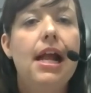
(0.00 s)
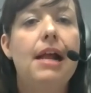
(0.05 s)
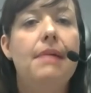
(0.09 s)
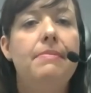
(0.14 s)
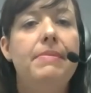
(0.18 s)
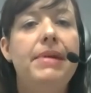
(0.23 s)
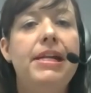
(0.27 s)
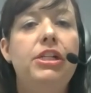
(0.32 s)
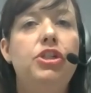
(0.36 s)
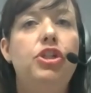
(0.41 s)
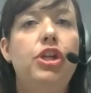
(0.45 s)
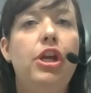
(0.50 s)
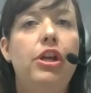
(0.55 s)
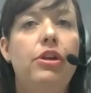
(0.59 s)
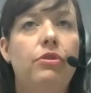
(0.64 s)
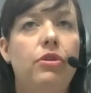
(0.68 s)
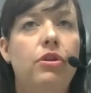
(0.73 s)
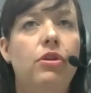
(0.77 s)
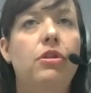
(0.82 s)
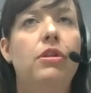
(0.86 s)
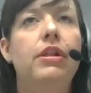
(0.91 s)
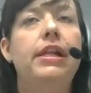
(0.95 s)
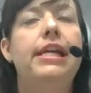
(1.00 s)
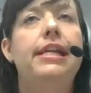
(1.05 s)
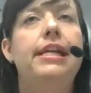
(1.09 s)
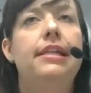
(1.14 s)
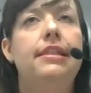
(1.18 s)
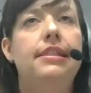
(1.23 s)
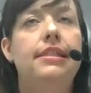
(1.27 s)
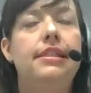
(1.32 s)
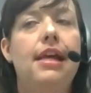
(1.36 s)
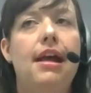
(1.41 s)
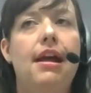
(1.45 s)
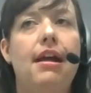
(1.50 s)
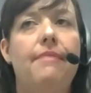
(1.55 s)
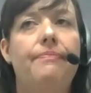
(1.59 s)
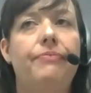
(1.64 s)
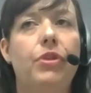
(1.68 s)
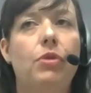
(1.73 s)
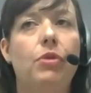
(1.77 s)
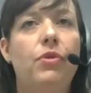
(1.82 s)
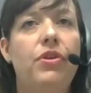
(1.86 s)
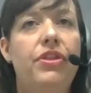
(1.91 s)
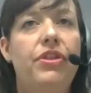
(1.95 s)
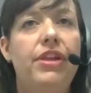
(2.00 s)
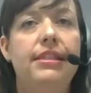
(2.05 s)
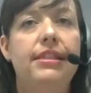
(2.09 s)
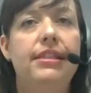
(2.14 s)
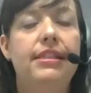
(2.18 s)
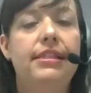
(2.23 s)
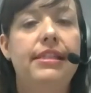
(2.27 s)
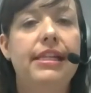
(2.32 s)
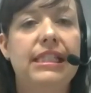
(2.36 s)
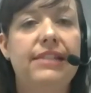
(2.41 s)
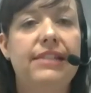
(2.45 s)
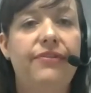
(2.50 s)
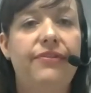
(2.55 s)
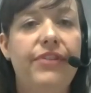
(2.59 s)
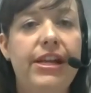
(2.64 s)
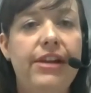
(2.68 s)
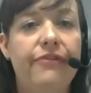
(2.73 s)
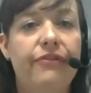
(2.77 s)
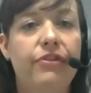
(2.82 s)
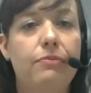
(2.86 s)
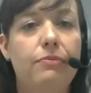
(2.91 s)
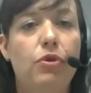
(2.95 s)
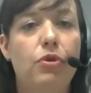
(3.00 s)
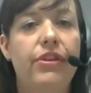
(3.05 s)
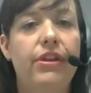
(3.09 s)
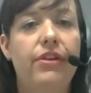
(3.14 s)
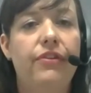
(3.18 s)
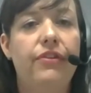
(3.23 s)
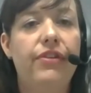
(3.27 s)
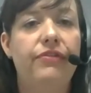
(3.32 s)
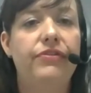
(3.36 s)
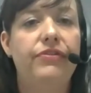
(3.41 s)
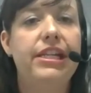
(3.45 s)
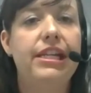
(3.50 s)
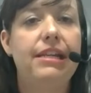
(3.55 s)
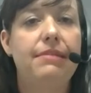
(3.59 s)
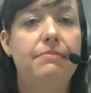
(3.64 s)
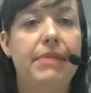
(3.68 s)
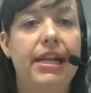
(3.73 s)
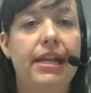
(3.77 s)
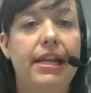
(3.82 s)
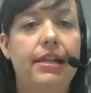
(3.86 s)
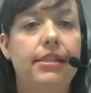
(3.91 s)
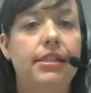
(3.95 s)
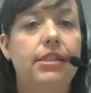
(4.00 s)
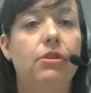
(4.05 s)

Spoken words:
In general, it's within 6 feet for more than 15 minutes.